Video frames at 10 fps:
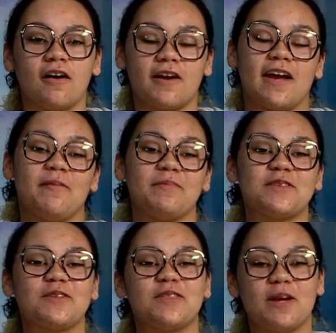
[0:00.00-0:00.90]
Okay,
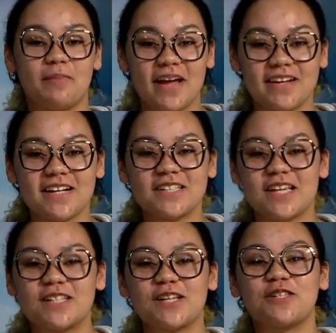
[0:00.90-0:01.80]
so the appendix
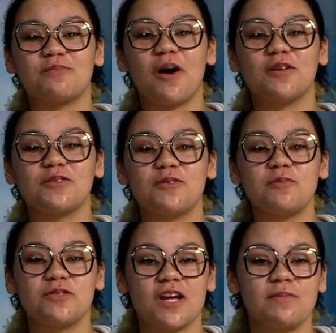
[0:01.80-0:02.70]
is a small
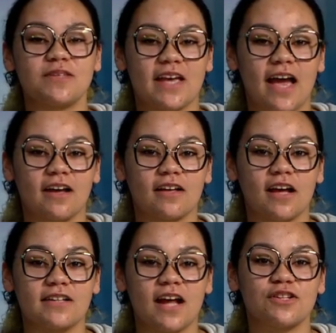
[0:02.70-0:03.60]
tube-shaped sac
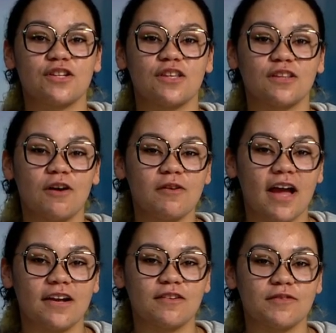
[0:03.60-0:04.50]
attached to the lower
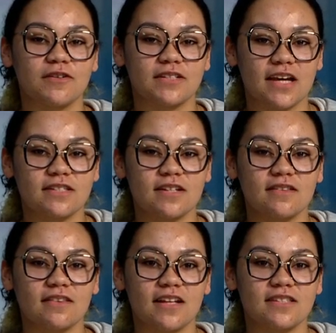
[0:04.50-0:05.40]
end of your
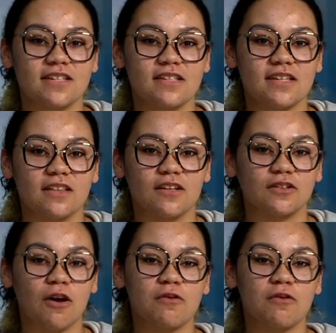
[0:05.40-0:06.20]
intestine that sits in the